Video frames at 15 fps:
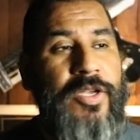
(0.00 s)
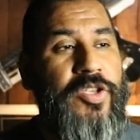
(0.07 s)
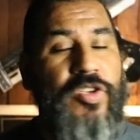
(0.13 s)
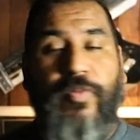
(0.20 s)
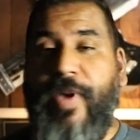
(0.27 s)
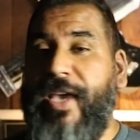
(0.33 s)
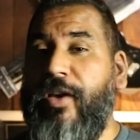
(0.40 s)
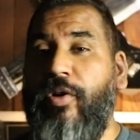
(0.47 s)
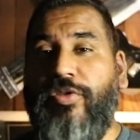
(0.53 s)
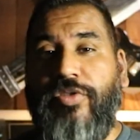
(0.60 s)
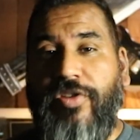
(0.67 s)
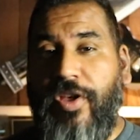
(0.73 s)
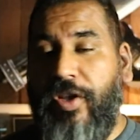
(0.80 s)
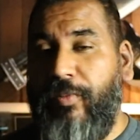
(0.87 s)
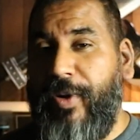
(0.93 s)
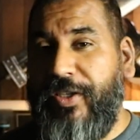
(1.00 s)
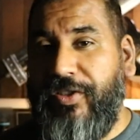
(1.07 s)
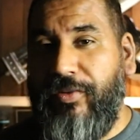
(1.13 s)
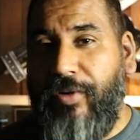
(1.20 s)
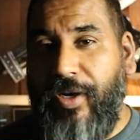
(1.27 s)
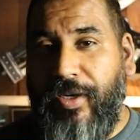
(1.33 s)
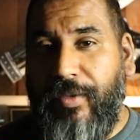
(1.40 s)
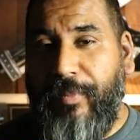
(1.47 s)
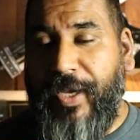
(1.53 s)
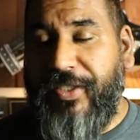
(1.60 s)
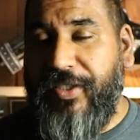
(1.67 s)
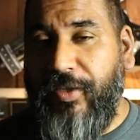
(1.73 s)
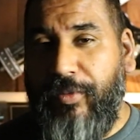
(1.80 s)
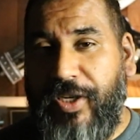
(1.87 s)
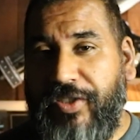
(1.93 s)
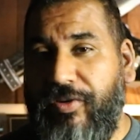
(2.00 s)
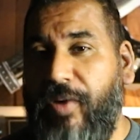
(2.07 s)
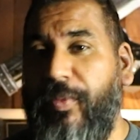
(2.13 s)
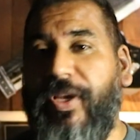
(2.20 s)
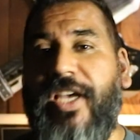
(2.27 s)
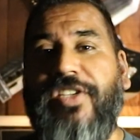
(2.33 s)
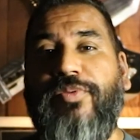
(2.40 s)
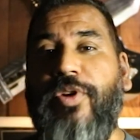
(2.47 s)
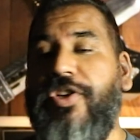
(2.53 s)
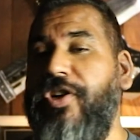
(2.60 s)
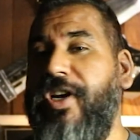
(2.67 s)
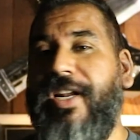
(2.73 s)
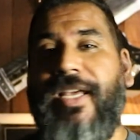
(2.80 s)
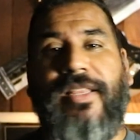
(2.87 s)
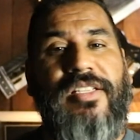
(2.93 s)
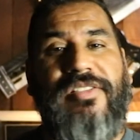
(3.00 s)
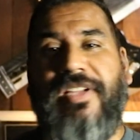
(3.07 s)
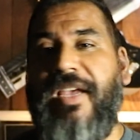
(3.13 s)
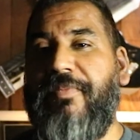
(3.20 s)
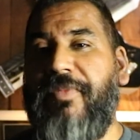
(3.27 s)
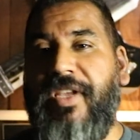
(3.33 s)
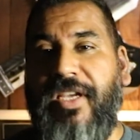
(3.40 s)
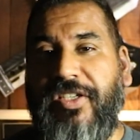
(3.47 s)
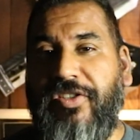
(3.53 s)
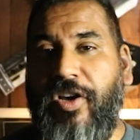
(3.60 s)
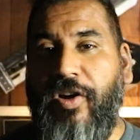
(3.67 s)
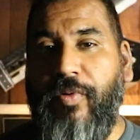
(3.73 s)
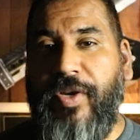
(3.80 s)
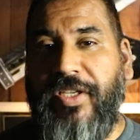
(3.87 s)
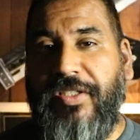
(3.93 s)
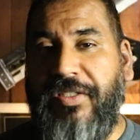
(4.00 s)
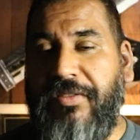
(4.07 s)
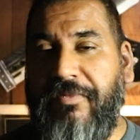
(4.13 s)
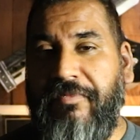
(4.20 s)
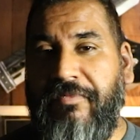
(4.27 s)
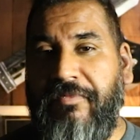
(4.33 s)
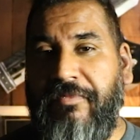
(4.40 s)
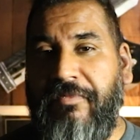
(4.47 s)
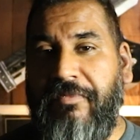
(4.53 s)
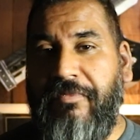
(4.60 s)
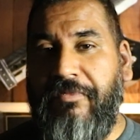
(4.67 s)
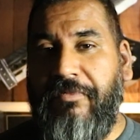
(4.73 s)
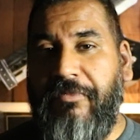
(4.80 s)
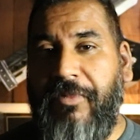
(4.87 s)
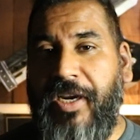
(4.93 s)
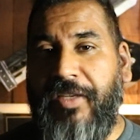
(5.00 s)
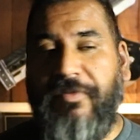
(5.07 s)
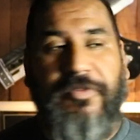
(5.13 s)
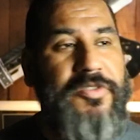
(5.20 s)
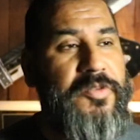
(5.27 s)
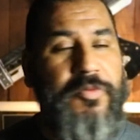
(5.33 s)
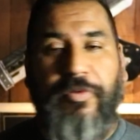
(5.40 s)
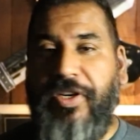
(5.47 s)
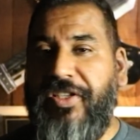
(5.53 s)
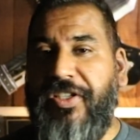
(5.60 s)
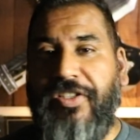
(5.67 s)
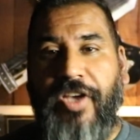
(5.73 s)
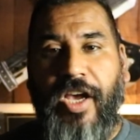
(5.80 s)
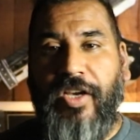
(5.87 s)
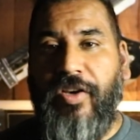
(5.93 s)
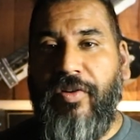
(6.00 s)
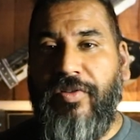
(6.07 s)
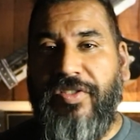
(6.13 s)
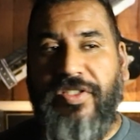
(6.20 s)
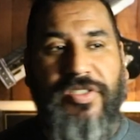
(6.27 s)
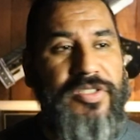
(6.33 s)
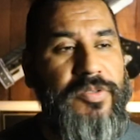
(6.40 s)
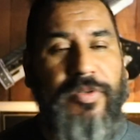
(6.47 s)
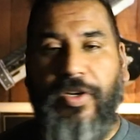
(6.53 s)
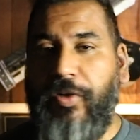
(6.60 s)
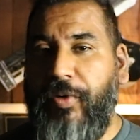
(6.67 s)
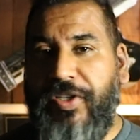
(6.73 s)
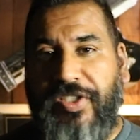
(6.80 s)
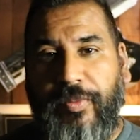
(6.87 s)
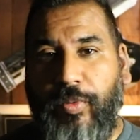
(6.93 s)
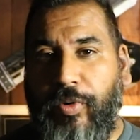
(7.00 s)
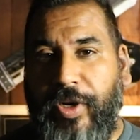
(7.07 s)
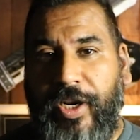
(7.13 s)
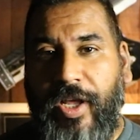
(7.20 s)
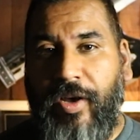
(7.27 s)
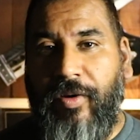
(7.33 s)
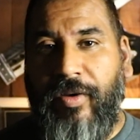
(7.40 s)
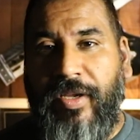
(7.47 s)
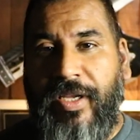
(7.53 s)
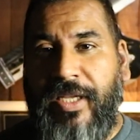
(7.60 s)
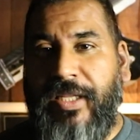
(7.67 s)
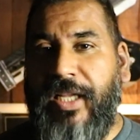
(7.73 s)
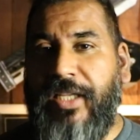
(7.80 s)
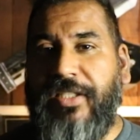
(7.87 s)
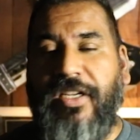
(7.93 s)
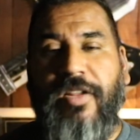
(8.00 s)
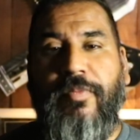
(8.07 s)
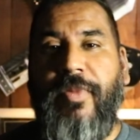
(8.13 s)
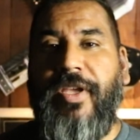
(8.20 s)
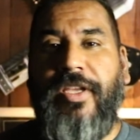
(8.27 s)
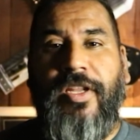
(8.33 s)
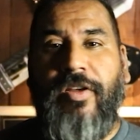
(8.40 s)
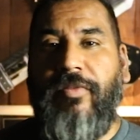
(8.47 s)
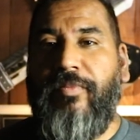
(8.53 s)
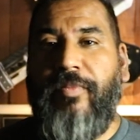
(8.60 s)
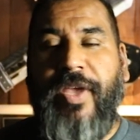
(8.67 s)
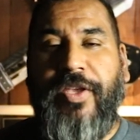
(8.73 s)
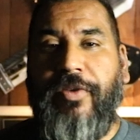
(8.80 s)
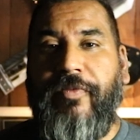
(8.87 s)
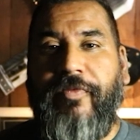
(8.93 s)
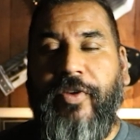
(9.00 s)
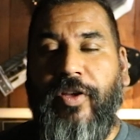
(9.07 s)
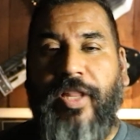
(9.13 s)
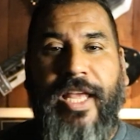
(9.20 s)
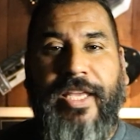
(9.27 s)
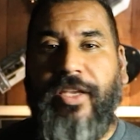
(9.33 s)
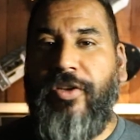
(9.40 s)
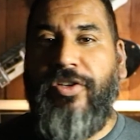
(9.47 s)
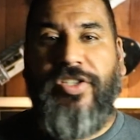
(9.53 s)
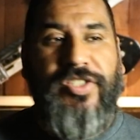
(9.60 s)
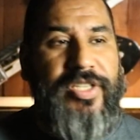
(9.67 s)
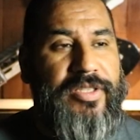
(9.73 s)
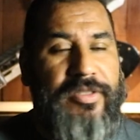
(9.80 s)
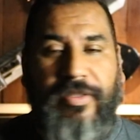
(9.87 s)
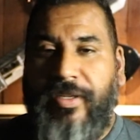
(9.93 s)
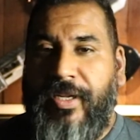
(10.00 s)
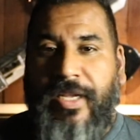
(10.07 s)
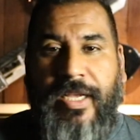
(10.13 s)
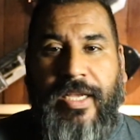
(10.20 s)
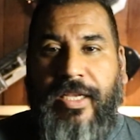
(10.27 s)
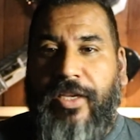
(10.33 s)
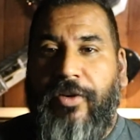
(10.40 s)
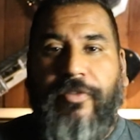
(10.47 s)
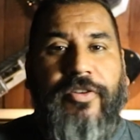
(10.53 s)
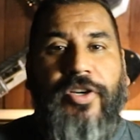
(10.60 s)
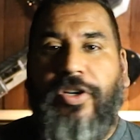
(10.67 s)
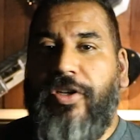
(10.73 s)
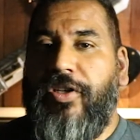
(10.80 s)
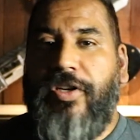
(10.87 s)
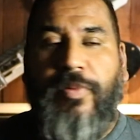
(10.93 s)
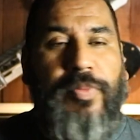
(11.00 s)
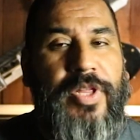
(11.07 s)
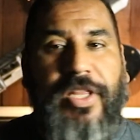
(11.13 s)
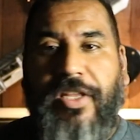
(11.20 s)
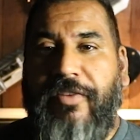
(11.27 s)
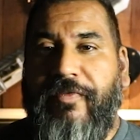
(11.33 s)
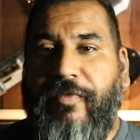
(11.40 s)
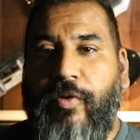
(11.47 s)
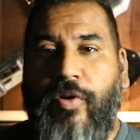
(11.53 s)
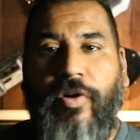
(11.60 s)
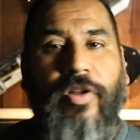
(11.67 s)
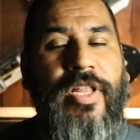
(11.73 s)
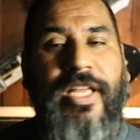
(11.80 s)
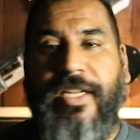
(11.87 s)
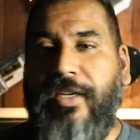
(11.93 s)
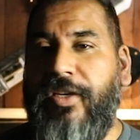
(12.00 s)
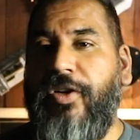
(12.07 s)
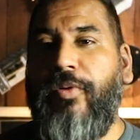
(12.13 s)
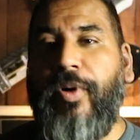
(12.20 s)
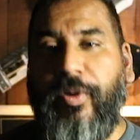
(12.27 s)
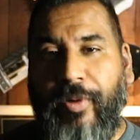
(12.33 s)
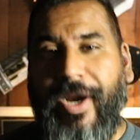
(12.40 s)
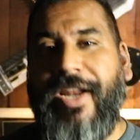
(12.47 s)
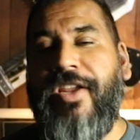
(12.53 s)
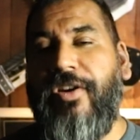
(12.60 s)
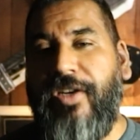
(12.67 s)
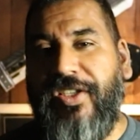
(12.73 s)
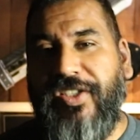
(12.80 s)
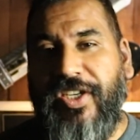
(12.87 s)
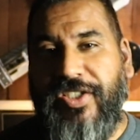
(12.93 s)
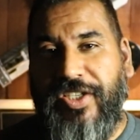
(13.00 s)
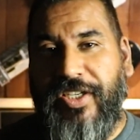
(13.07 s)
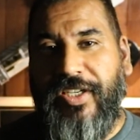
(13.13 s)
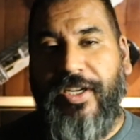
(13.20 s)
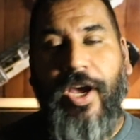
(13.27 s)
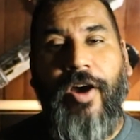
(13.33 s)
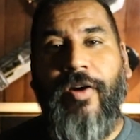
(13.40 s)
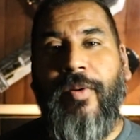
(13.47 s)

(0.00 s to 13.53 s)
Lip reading: You may go to another restaurant, Mexican restaurant, but guess what? You're gonna get the same thing as always, right? Some greasy tacos, some greasy burrito. It's gonna make you feel like you're completely full and you're regretting your decision. No,